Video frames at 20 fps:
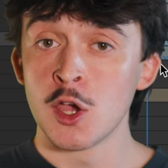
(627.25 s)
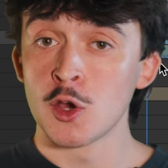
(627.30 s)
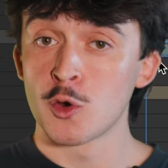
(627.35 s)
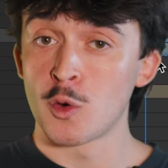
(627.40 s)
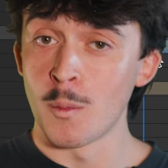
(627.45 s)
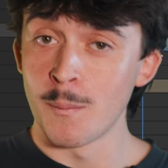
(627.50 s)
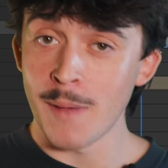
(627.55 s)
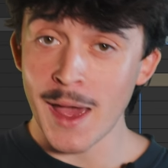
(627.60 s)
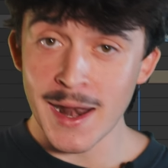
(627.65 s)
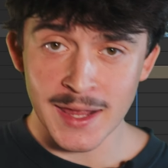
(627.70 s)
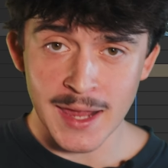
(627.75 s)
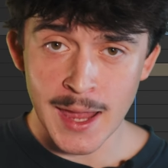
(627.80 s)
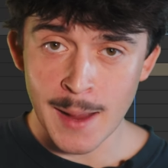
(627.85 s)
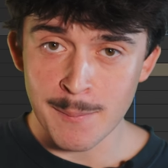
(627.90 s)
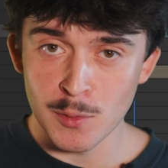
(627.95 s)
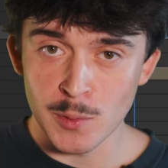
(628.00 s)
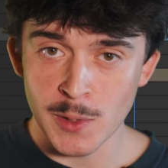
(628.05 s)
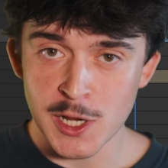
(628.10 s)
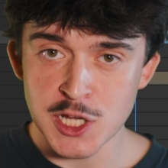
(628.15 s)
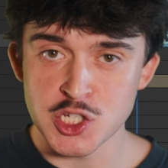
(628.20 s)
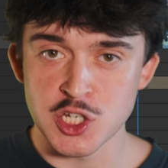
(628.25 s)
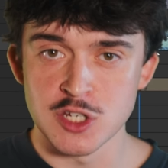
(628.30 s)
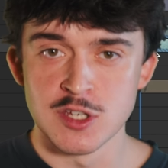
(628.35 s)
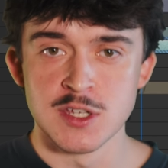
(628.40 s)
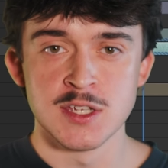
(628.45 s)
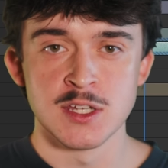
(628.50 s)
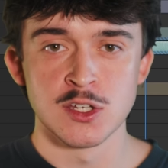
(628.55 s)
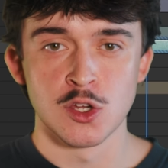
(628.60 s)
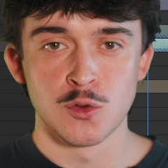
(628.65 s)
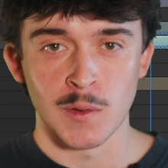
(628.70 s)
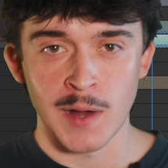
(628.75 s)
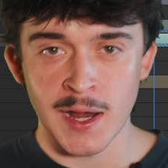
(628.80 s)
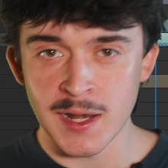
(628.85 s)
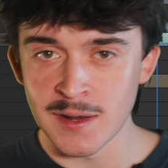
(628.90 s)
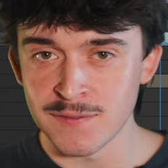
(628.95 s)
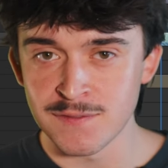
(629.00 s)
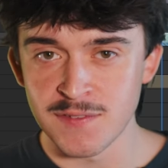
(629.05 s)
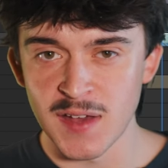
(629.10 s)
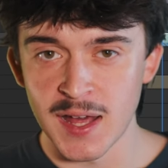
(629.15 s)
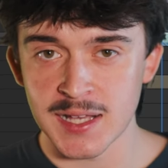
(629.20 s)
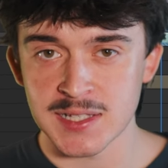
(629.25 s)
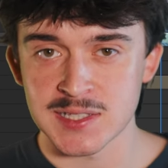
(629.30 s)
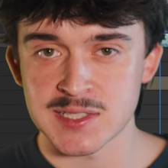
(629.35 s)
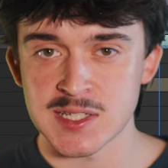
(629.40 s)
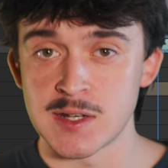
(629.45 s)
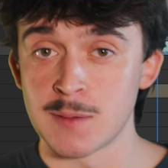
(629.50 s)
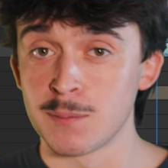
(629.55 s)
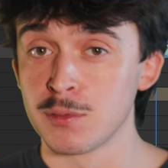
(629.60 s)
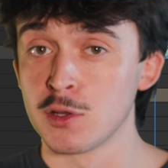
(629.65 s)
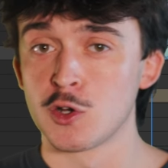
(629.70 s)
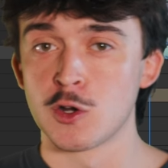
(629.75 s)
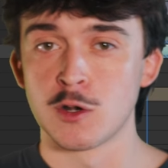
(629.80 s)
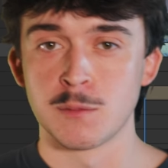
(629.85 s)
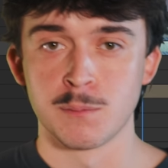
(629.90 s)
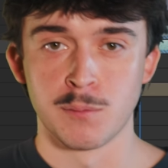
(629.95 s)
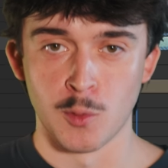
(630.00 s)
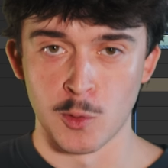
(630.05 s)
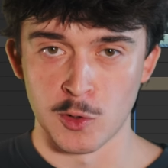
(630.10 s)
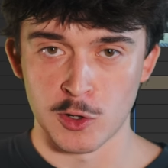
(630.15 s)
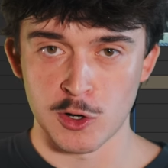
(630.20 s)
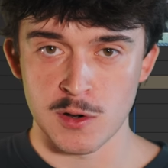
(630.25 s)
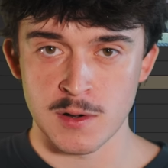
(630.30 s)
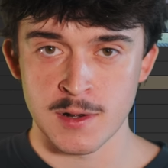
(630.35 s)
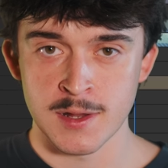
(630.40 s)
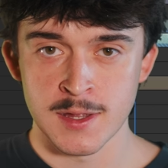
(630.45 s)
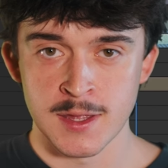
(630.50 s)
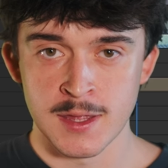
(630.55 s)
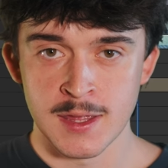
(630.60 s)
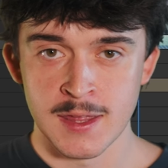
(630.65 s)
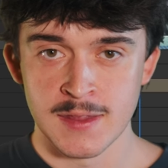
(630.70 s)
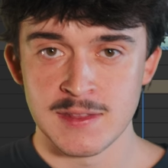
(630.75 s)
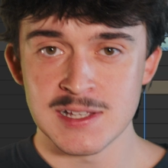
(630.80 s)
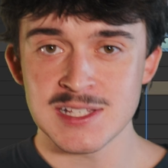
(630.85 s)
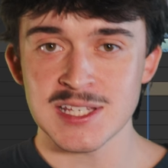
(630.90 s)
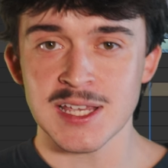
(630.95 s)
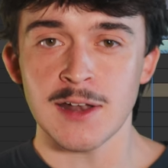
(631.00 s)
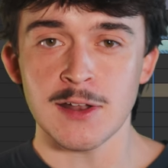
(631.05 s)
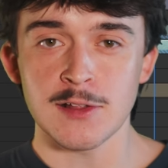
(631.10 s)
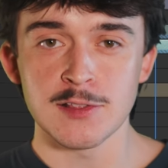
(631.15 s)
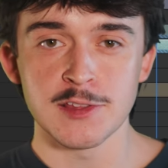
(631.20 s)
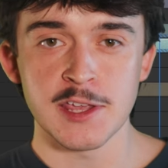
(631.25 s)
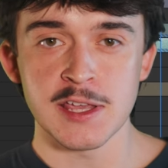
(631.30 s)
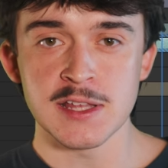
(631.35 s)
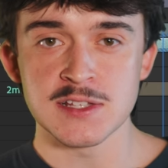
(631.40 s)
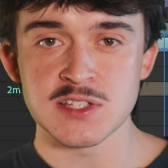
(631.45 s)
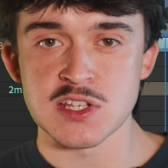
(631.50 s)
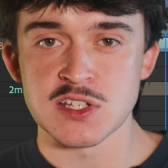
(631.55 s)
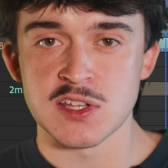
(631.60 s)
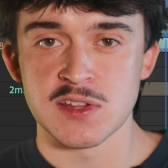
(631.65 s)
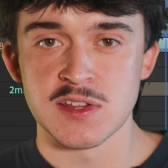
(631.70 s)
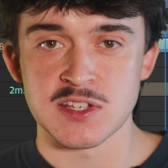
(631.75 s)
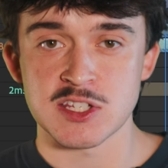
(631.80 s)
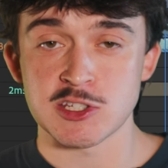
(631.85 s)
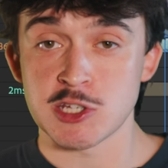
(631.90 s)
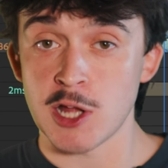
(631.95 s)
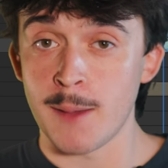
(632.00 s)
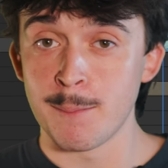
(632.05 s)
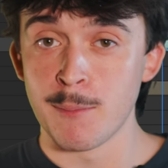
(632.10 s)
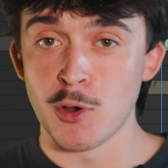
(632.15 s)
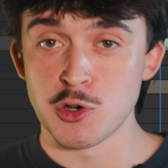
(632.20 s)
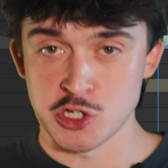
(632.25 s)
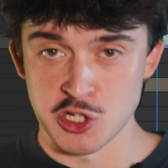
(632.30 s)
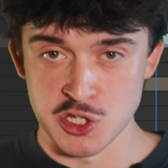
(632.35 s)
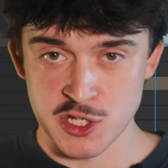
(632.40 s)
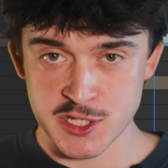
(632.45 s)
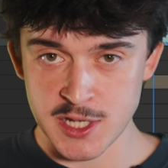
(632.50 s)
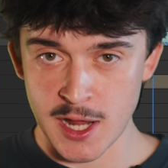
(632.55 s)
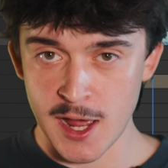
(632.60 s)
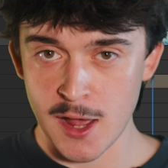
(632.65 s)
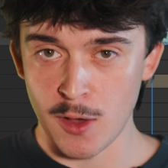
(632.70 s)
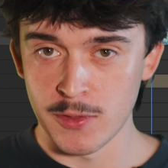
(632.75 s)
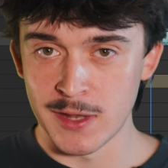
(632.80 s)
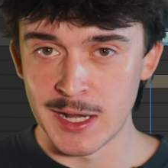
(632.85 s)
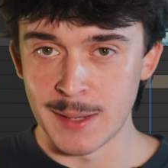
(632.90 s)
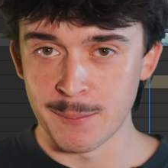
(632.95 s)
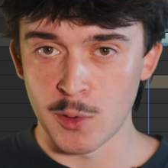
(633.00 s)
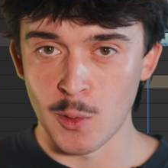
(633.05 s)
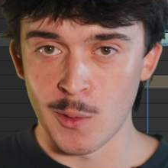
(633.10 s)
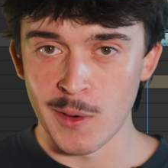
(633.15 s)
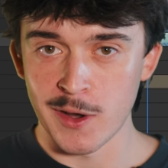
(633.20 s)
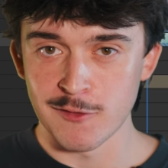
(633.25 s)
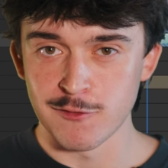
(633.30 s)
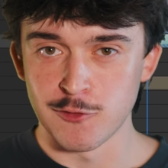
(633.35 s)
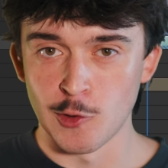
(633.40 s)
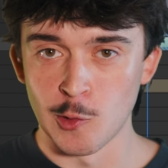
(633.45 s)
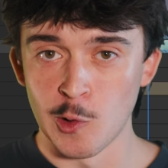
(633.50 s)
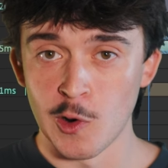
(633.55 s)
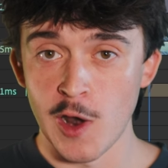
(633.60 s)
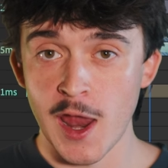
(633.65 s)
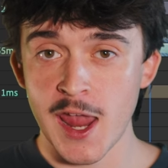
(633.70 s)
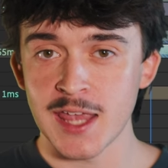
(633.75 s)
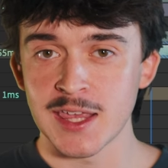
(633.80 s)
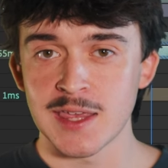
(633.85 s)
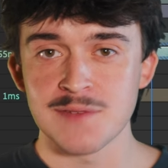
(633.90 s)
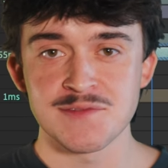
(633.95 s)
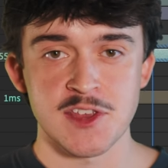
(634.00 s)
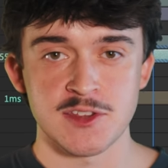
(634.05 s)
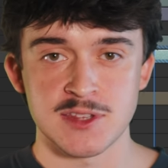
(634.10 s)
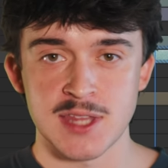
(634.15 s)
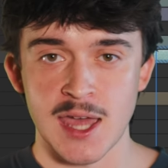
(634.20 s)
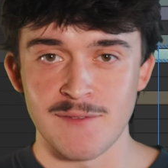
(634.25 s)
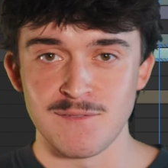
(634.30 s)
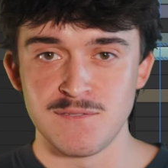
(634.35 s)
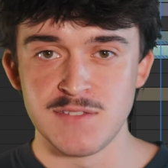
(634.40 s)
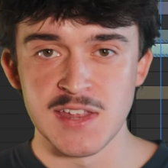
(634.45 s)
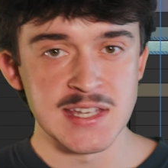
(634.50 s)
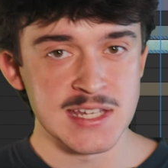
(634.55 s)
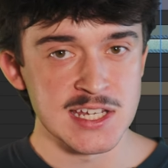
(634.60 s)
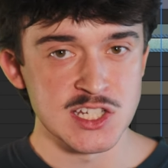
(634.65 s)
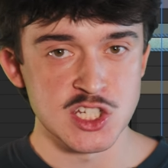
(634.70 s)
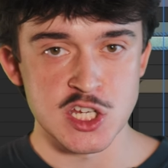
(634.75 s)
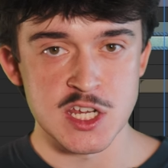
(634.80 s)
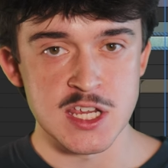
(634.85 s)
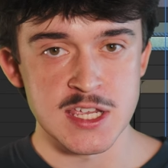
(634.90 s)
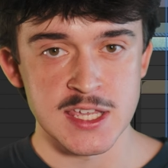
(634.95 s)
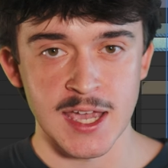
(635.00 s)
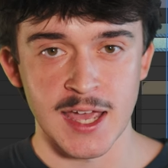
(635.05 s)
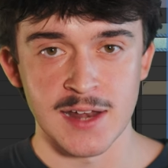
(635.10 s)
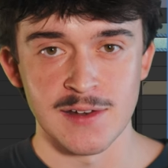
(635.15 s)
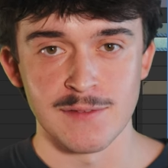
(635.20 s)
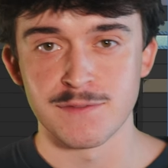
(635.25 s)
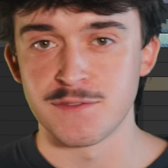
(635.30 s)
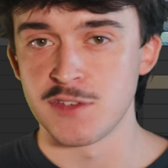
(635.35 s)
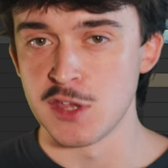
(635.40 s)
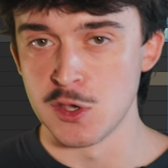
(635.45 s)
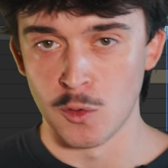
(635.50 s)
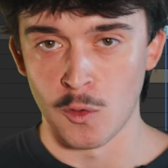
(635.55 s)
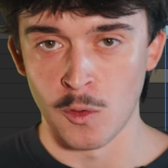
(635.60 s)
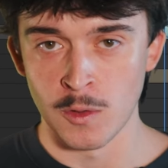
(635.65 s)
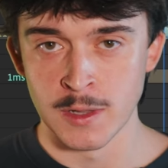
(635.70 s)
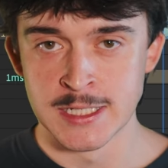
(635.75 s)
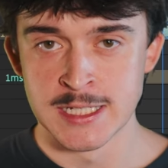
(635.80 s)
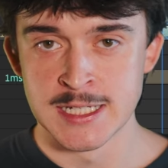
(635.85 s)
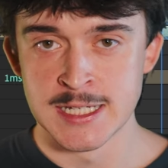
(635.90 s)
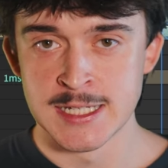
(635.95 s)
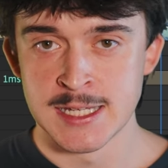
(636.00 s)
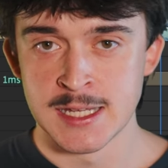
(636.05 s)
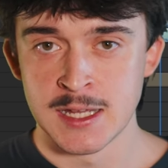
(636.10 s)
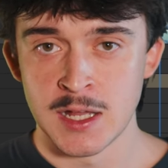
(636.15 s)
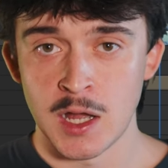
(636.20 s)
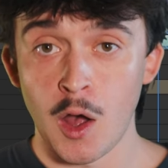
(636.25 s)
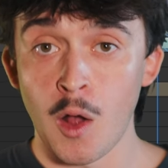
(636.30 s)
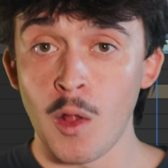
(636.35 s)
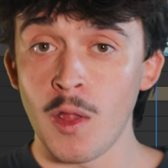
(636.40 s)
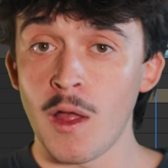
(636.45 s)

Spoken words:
chromatic aberration, grain effects, and a blurred border. This kind of leans into the stop motion style that I'm going for and gives it that vintagey kind of feel. I'll